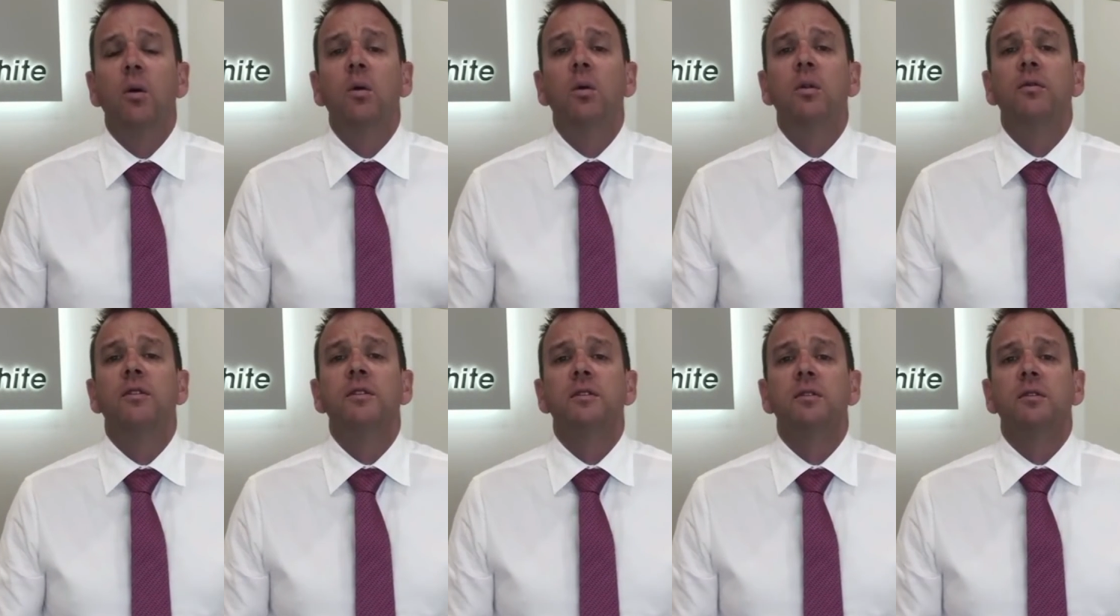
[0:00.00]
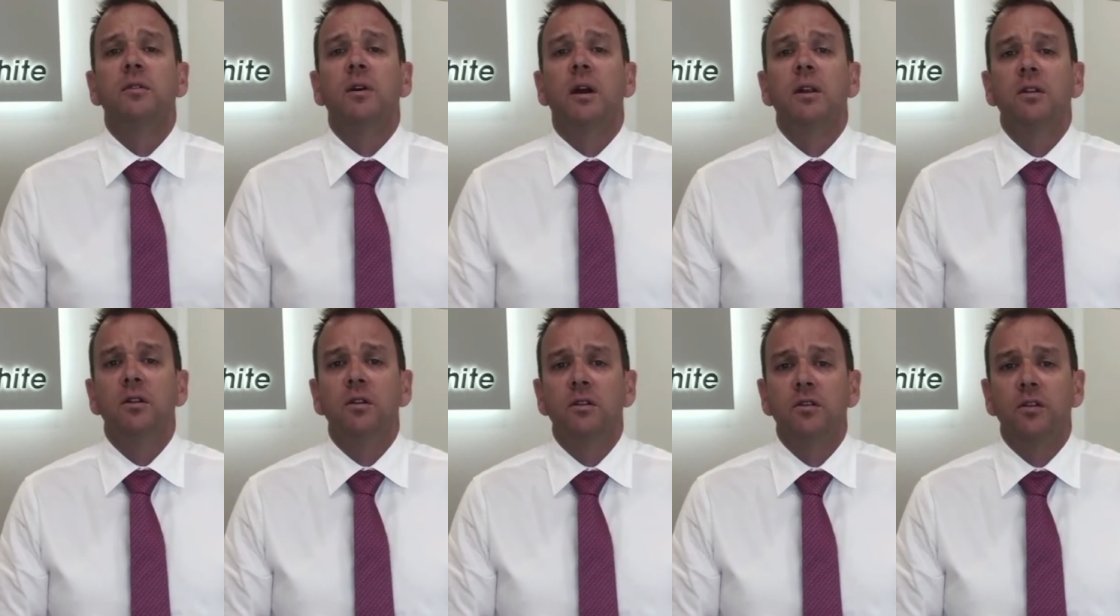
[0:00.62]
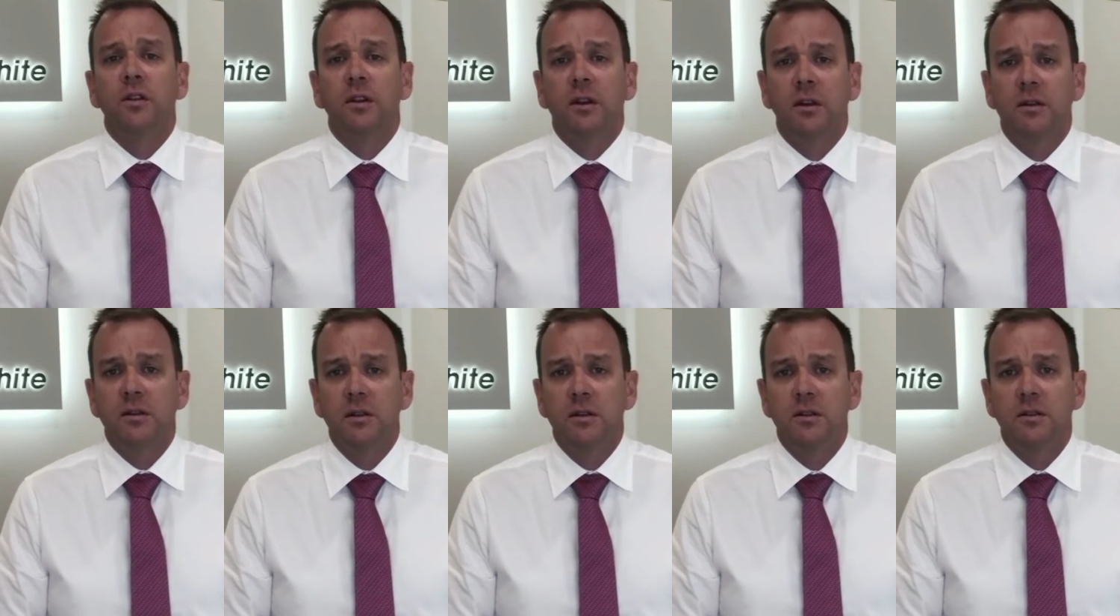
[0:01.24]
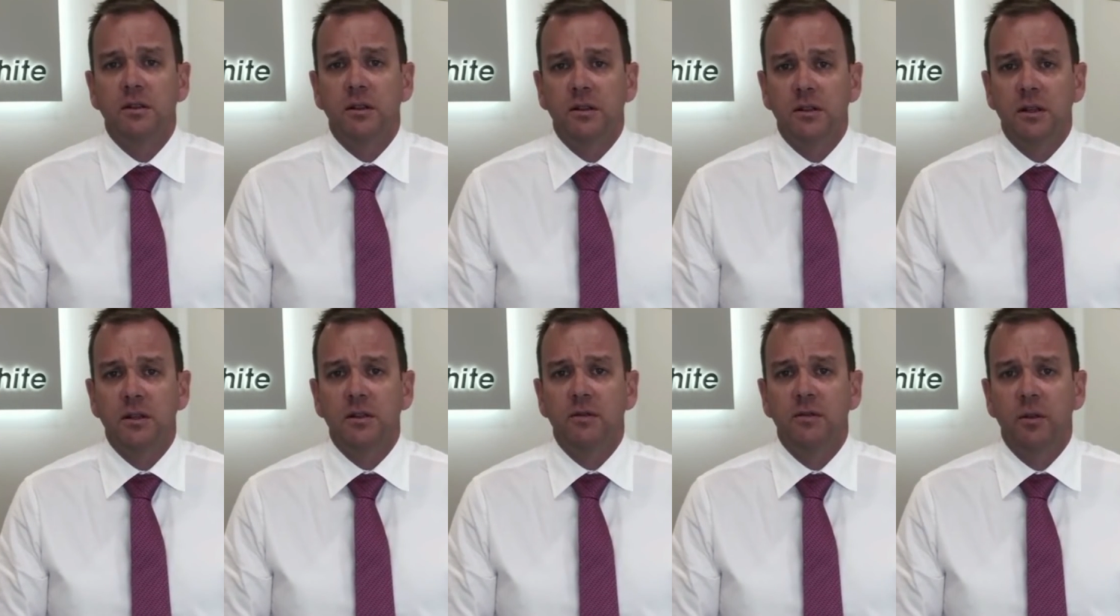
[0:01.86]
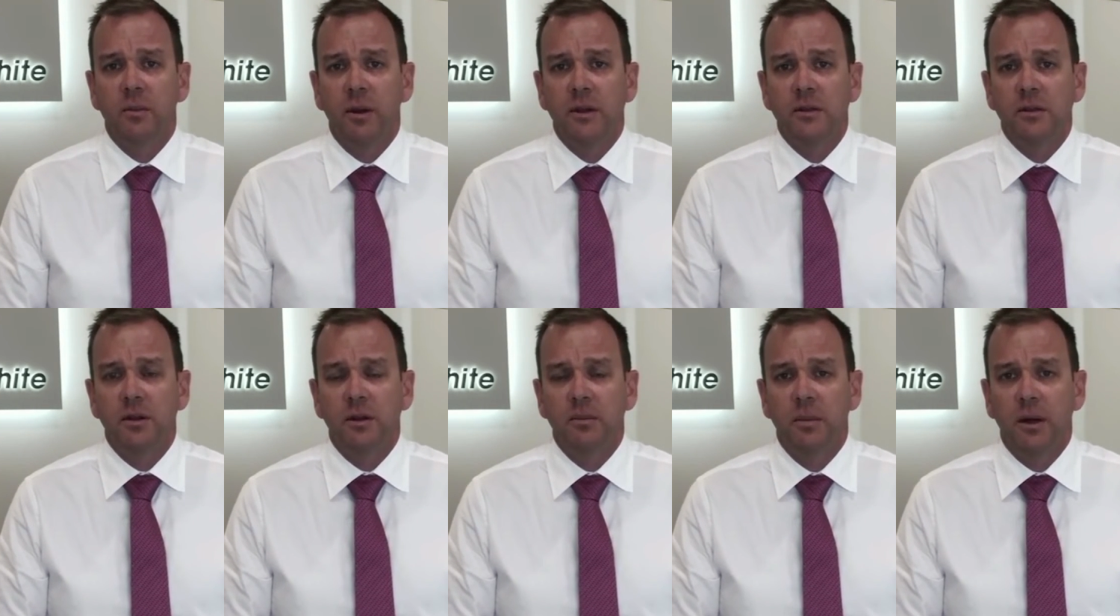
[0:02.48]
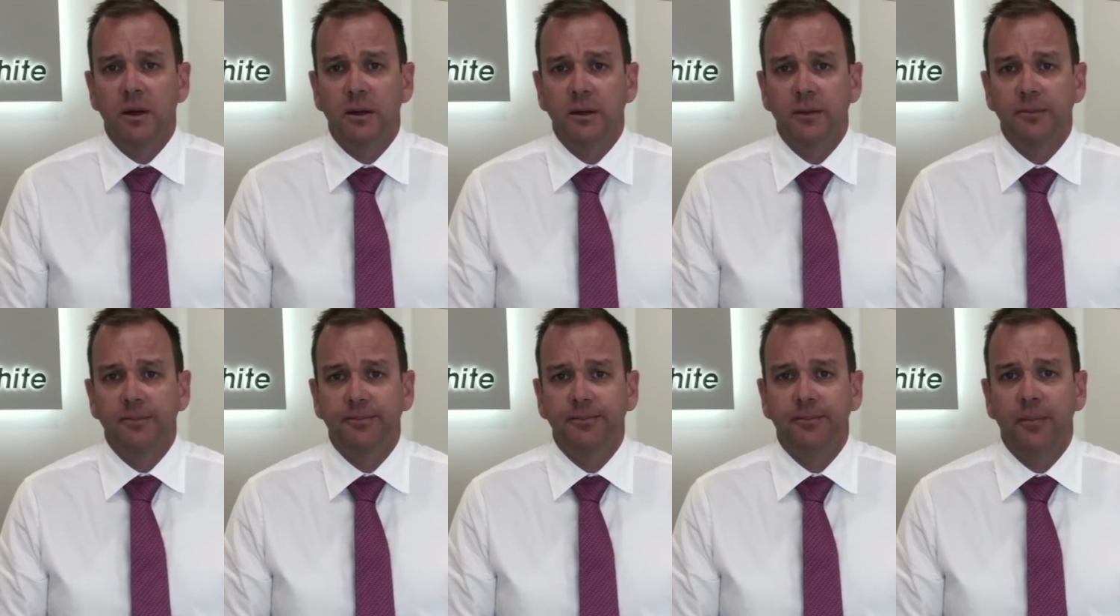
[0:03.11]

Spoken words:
All of this is great news for the continued success of the Bayside market.